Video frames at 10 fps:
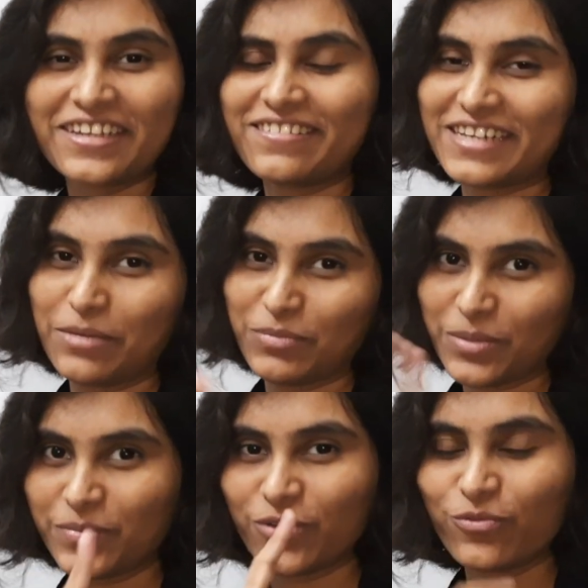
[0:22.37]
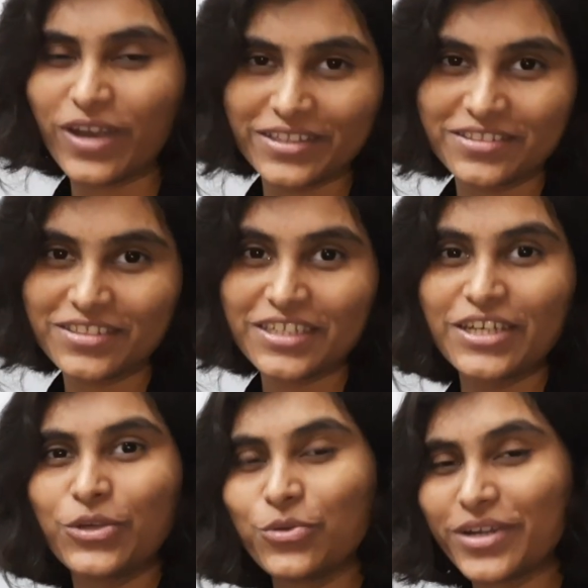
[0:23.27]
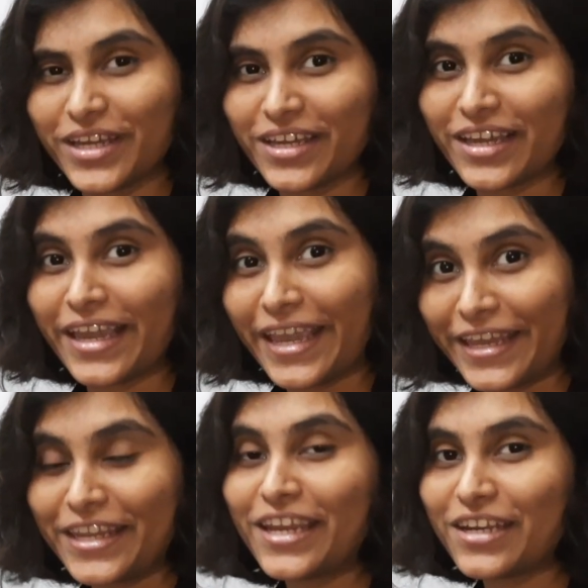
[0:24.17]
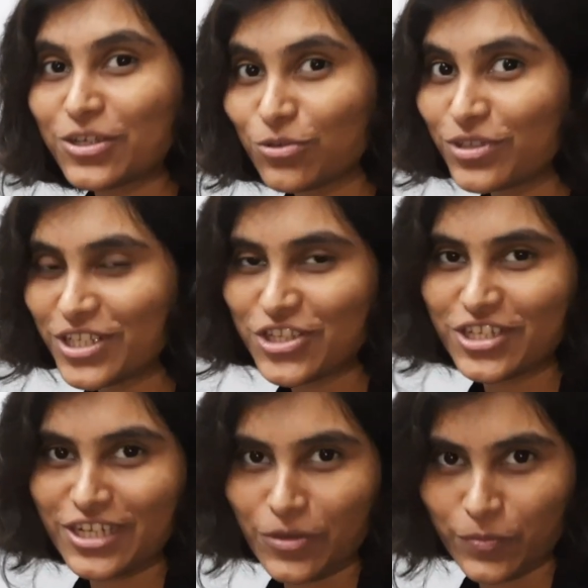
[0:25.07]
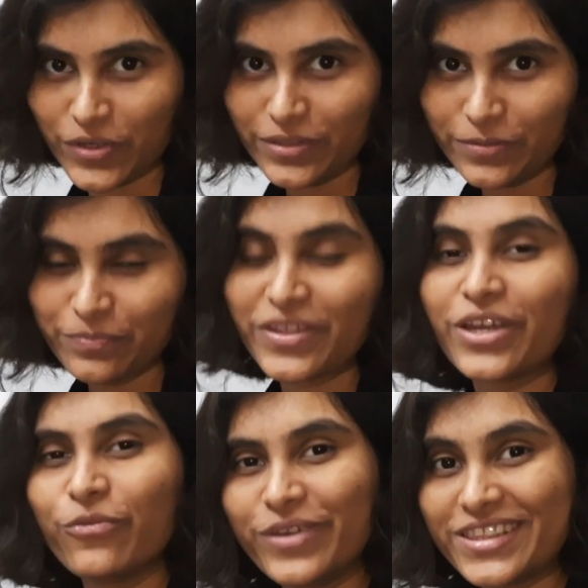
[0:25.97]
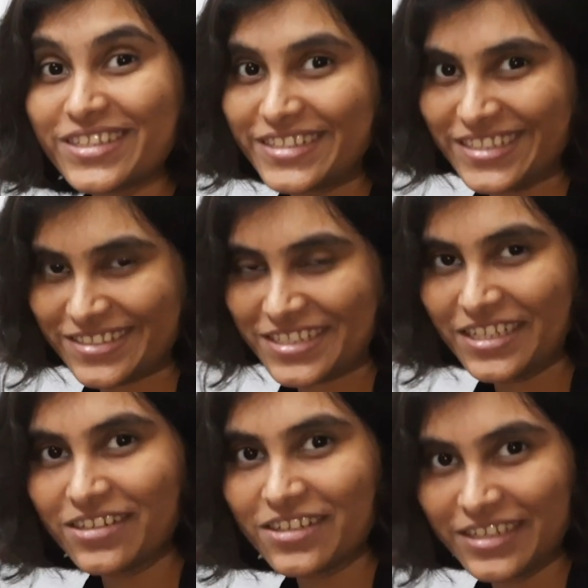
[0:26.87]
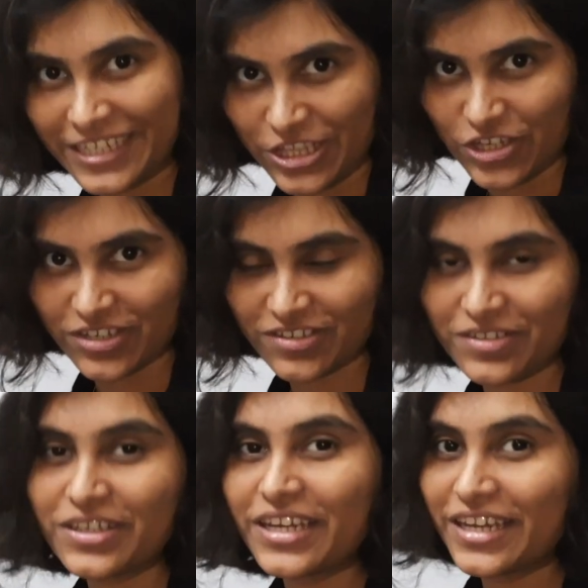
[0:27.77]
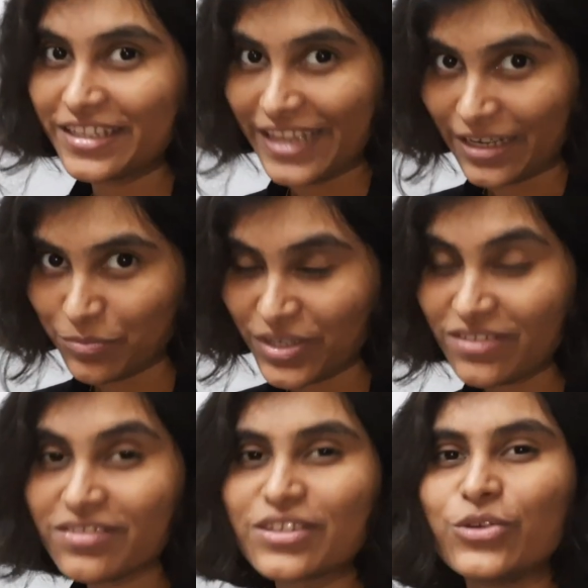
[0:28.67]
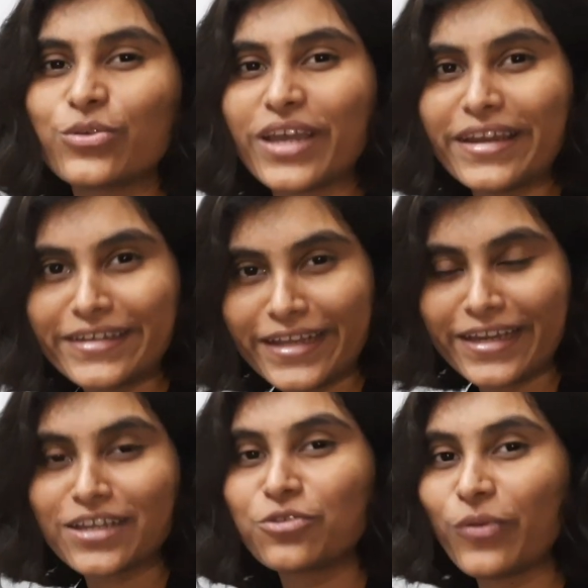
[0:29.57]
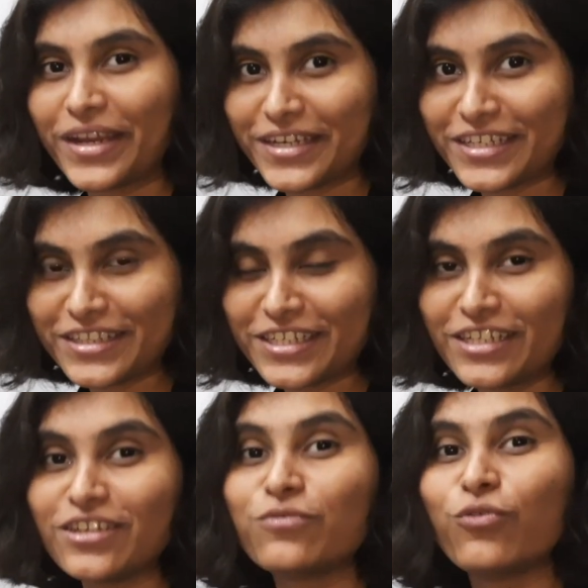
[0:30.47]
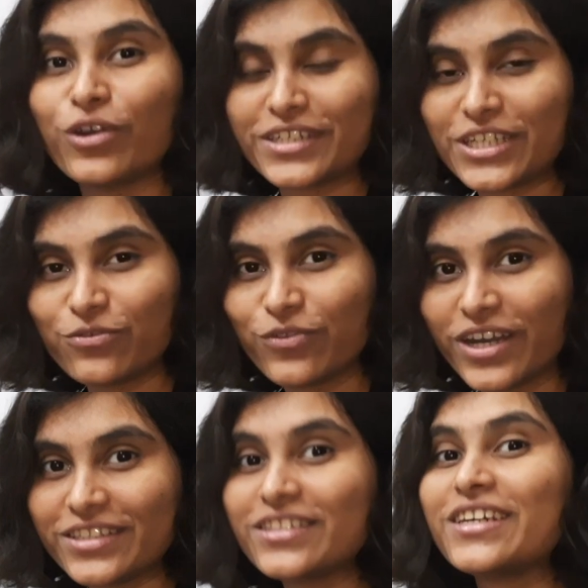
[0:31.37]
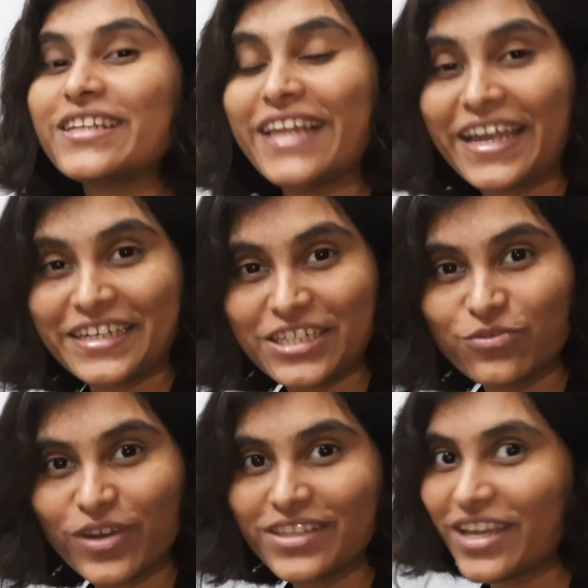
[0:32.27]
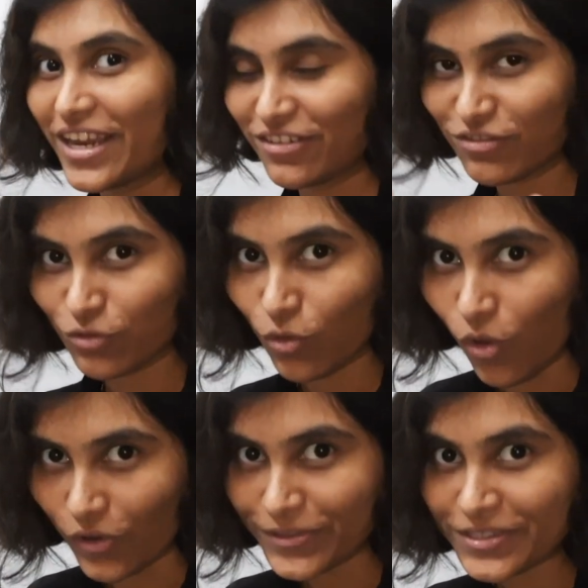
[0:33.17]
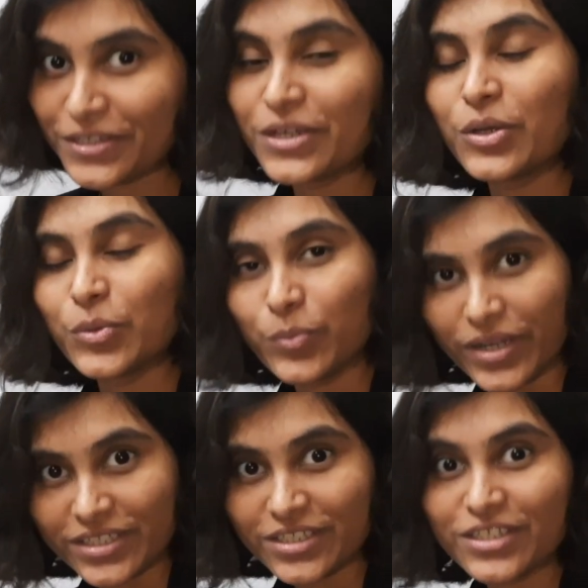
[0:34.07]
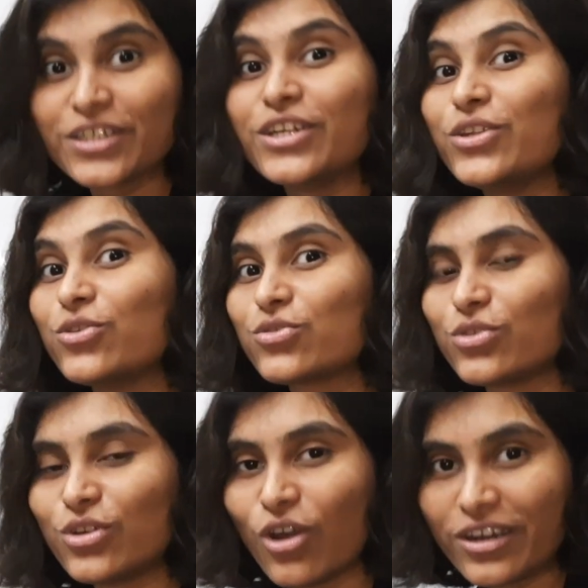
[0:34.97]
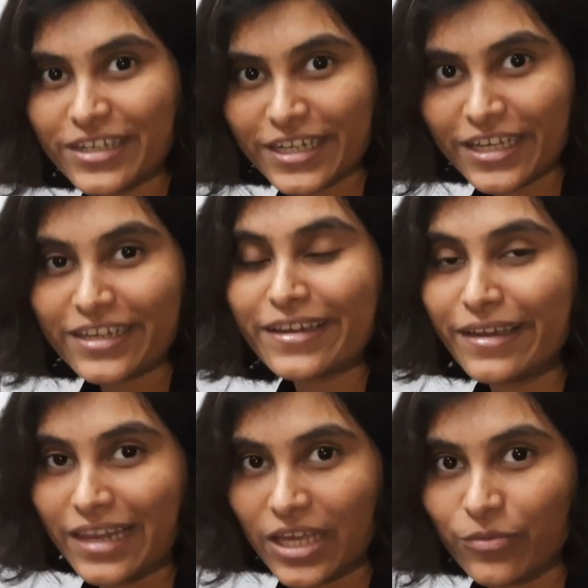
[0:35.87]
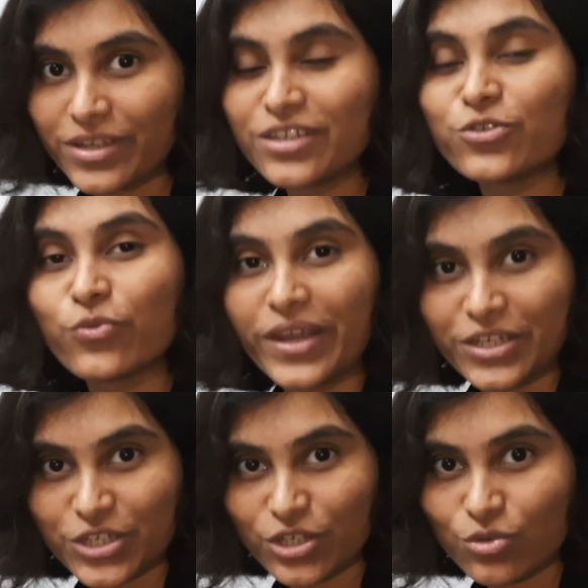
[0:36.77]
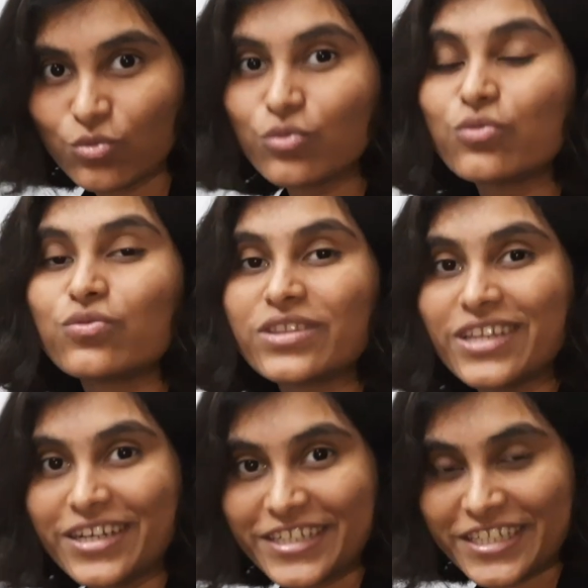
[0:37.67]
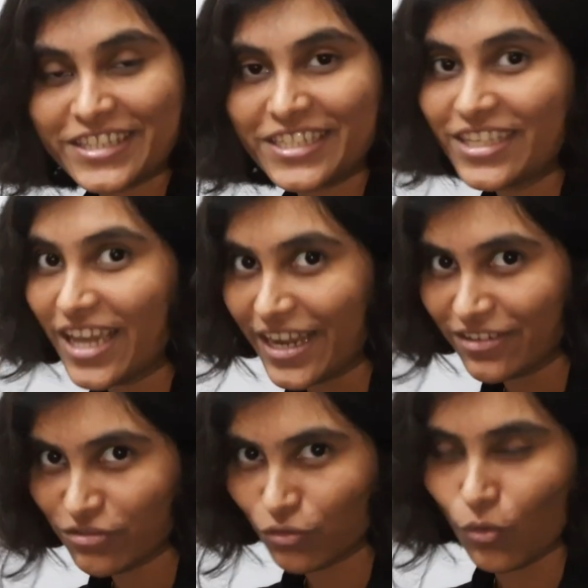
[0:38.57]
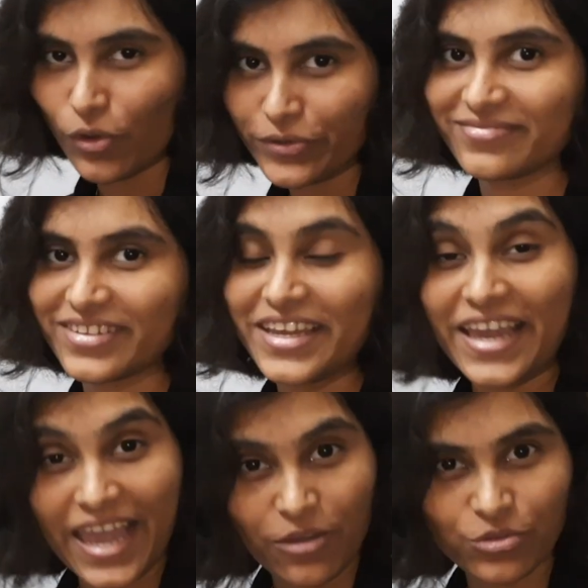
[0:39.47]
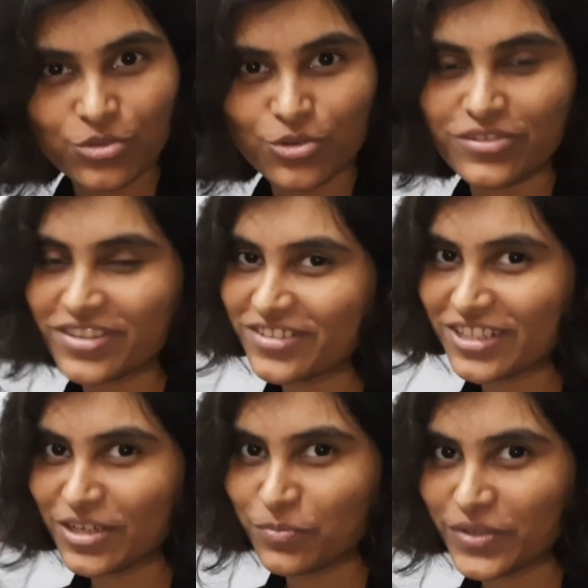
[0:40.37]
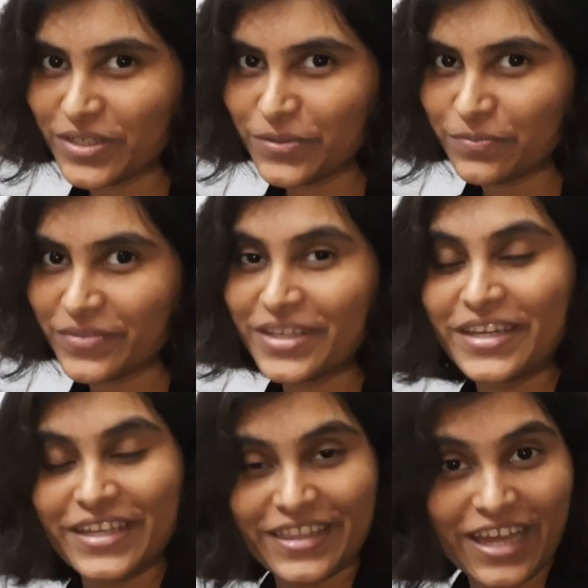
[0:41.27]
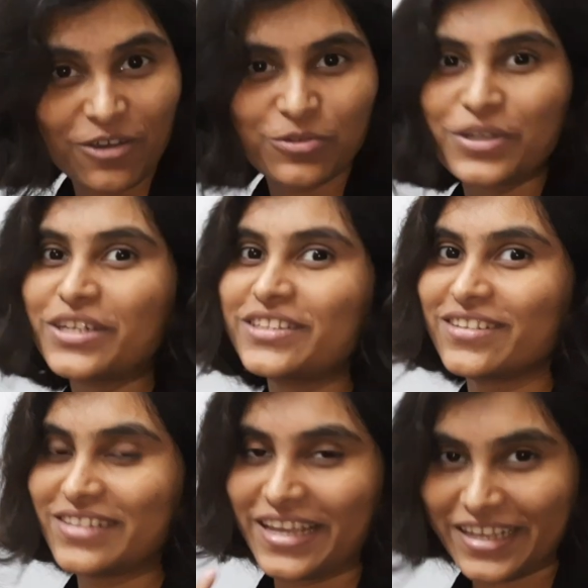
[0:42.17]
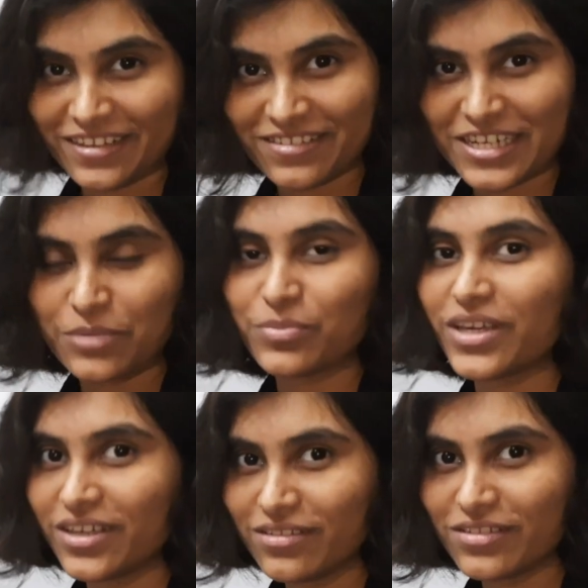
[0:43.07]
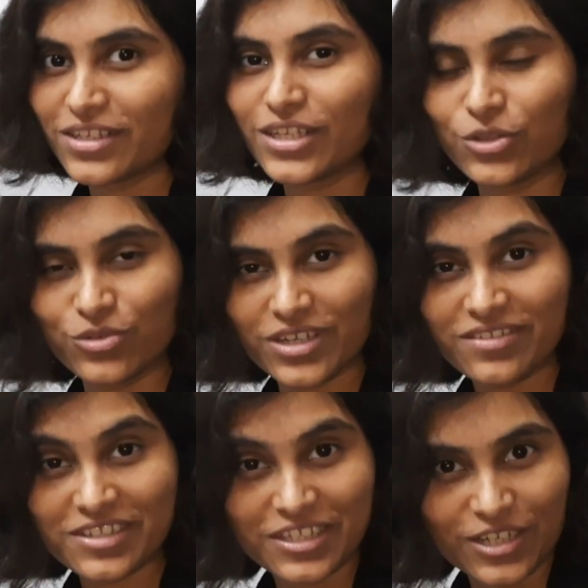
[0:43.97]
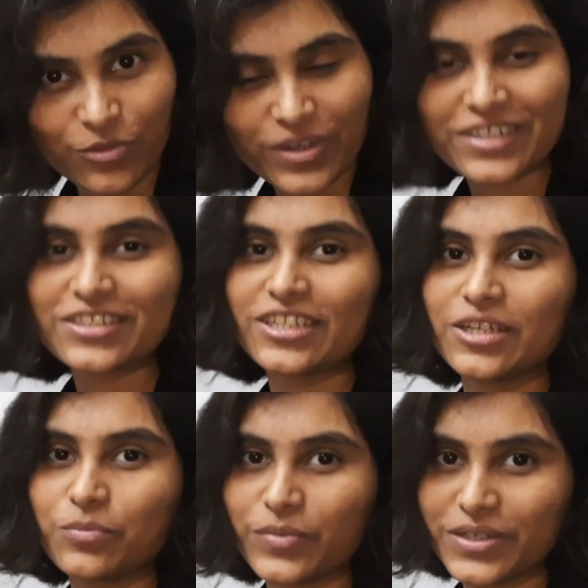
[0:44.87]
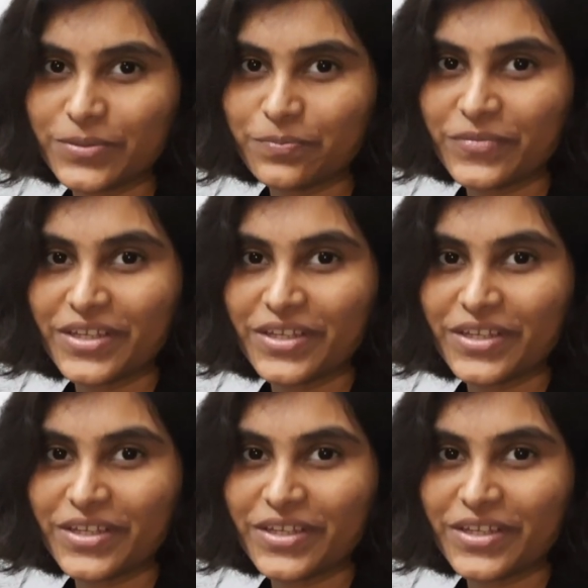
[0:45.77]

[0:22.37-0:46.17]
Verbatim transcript: Step number 1. You take any two digit number with distinct digits that means you can take 23, 41, 91 and so on but you should not take 11, 22, 33 and so on. Have you chosen the number? Now the second step is you just reverse the number.